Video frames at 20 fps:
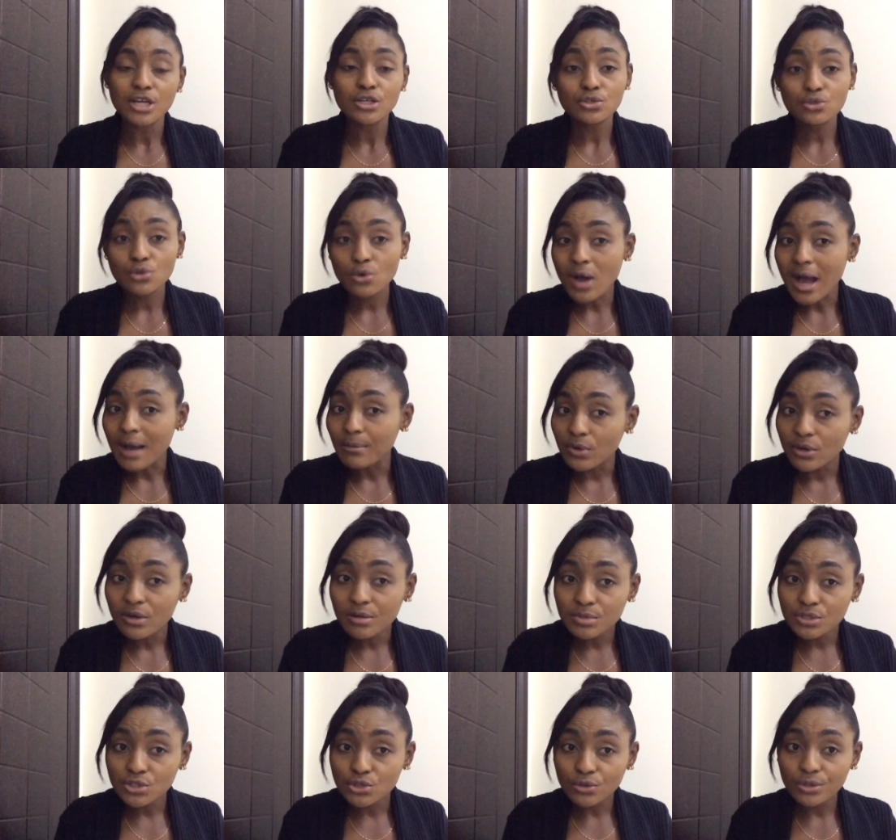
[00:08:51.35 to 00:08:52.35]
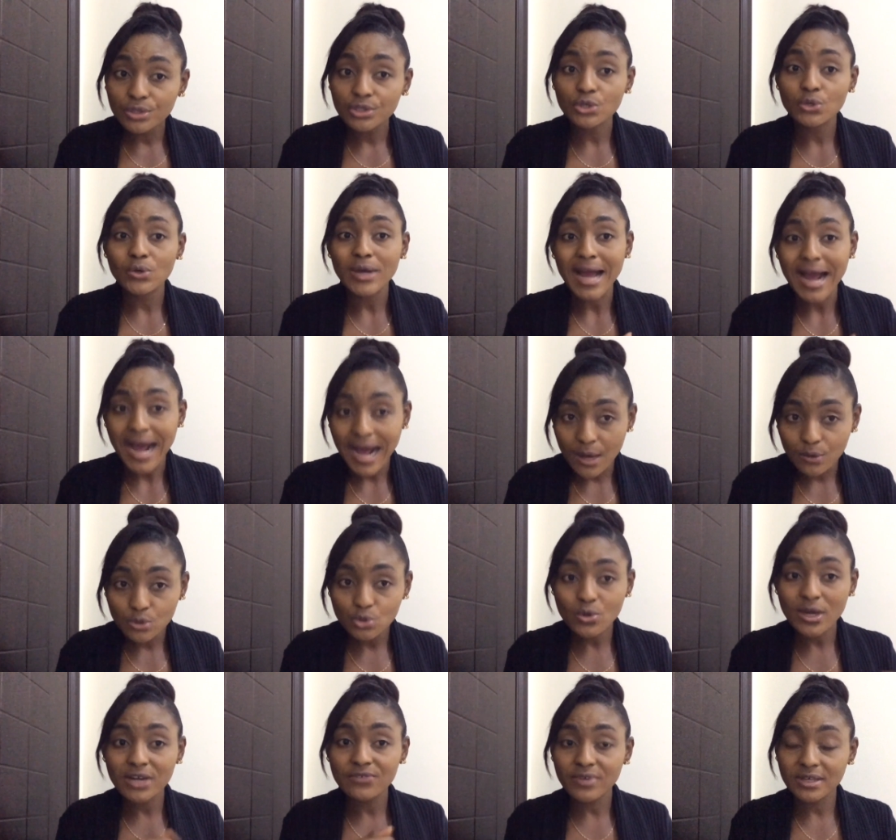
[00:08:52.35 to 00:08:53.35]
so I'm going to be showing you how
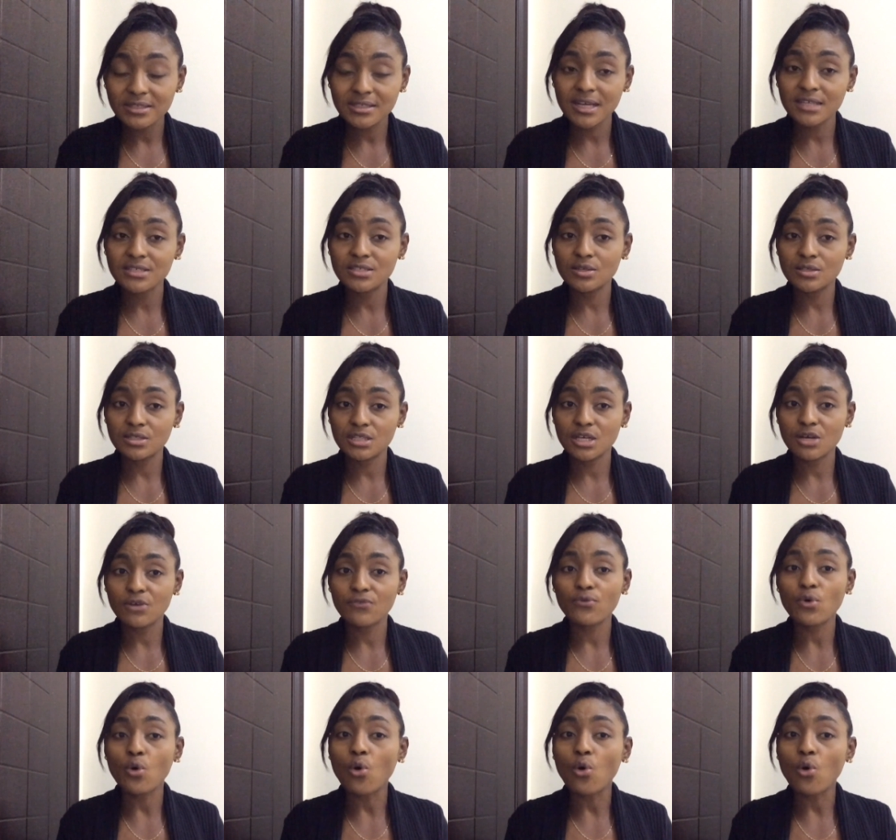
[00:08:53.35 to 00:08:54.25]
to advertise yourself